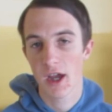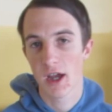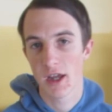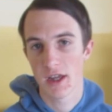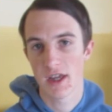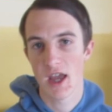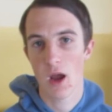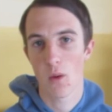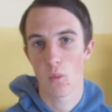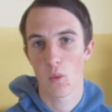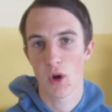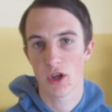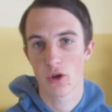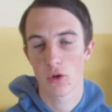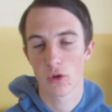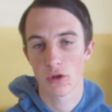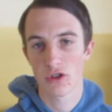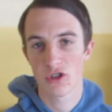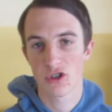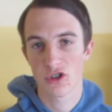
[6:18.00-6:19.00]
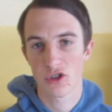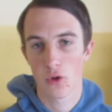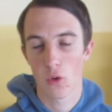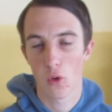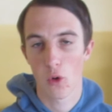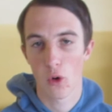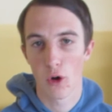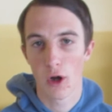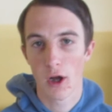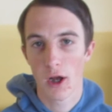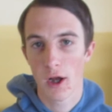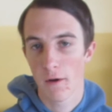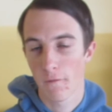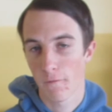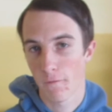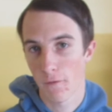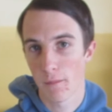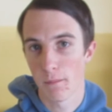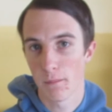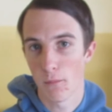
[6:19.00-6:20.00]
Yet we couldn't score
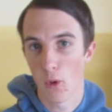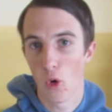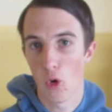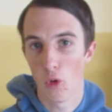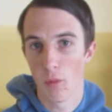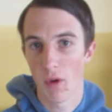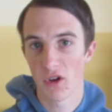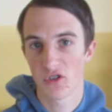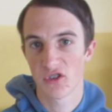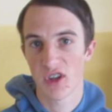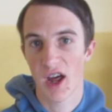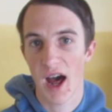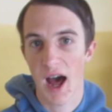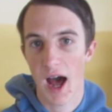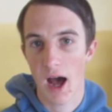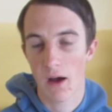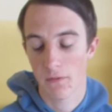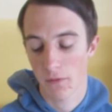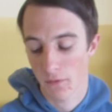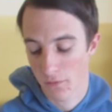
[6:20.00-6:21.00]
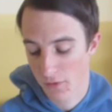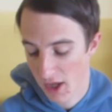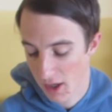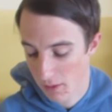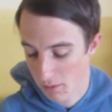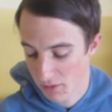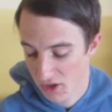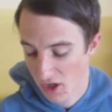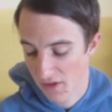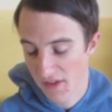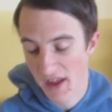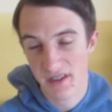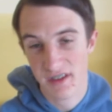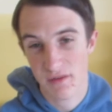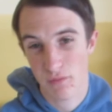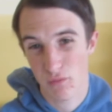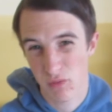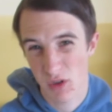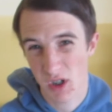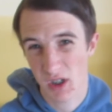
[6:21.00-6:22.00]
from almost half of them. So
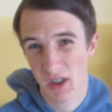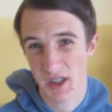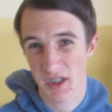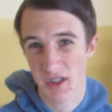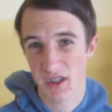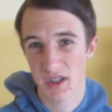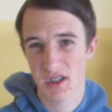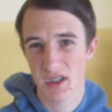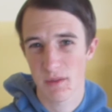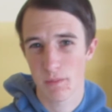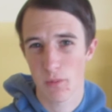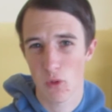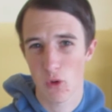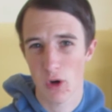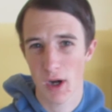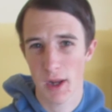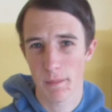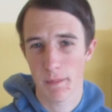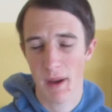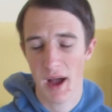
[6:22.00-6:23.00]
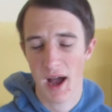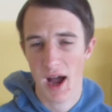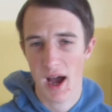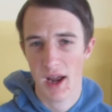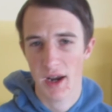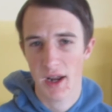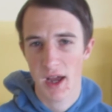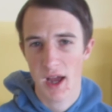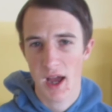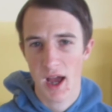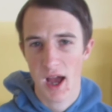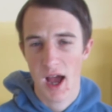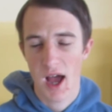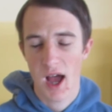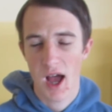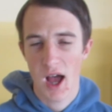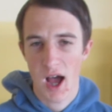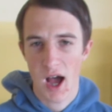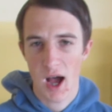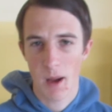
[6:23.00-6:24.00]
that's really the disappointing part
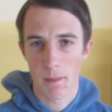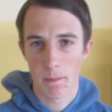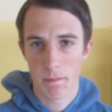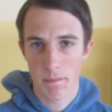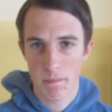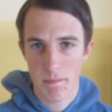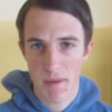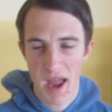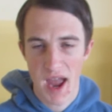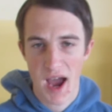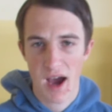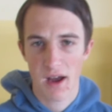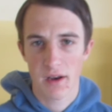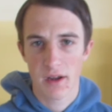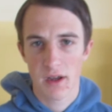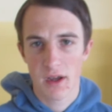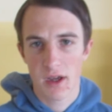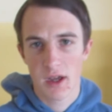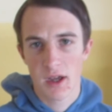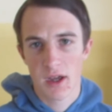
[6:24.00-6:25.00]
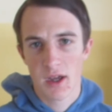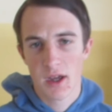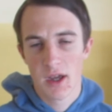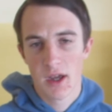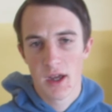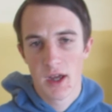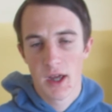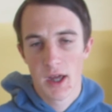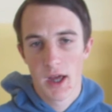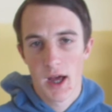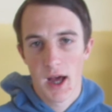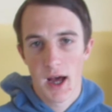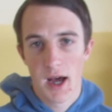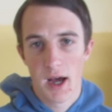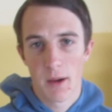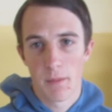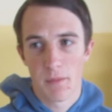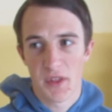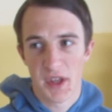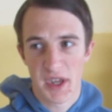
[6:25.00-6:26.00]
about
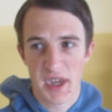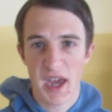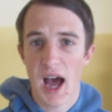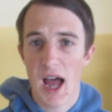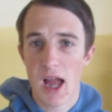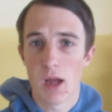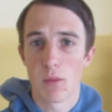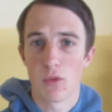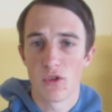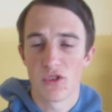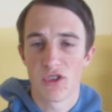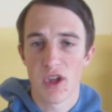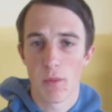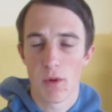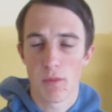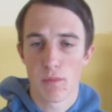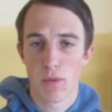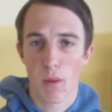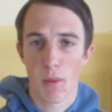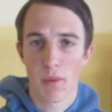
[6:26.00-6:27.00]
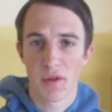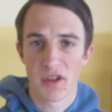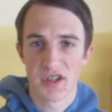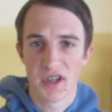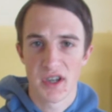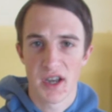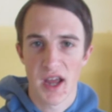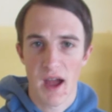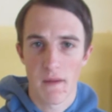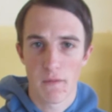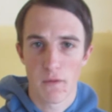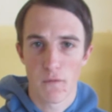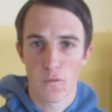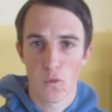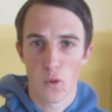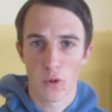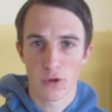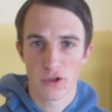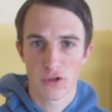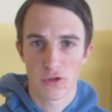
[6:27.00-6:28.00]
the game, was that we probably didn't have the
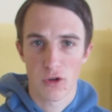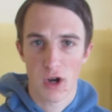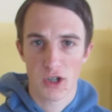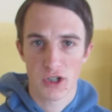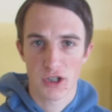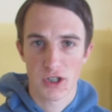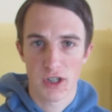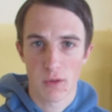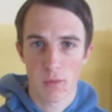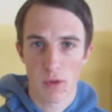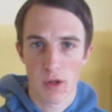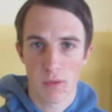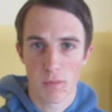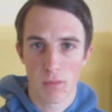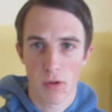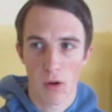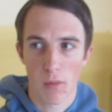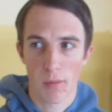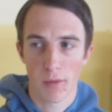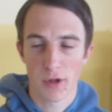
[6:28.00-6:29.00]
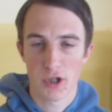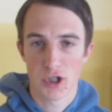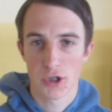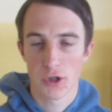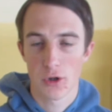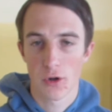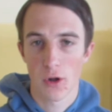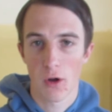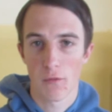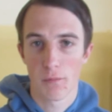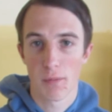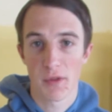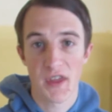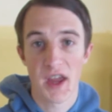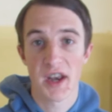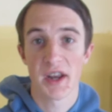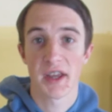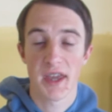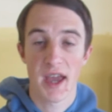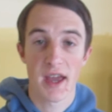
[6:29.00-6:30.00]
forward structure that we probably should have. But
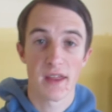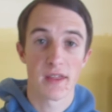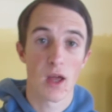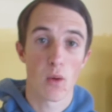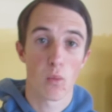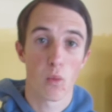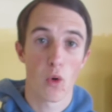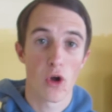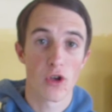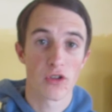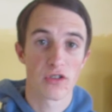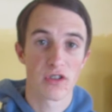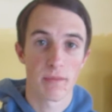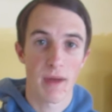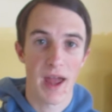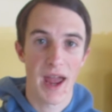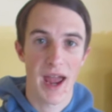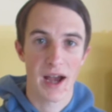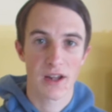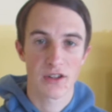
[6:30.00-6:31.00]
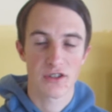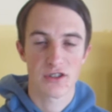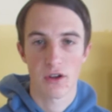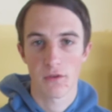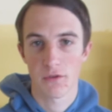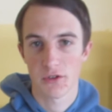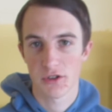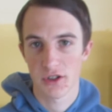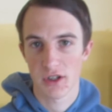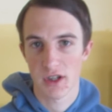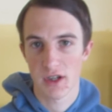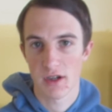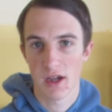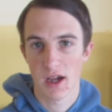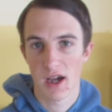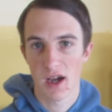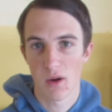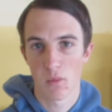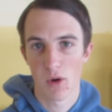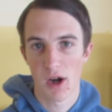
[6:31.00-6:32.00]
then again, there were some outs. Obviously,
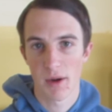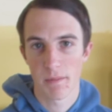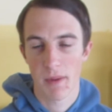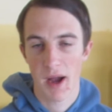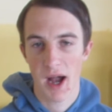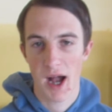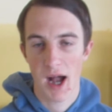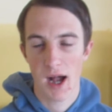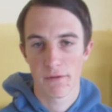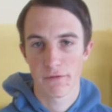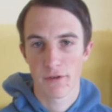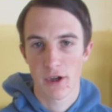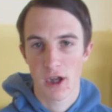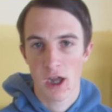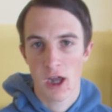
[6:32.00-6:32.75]
Redpath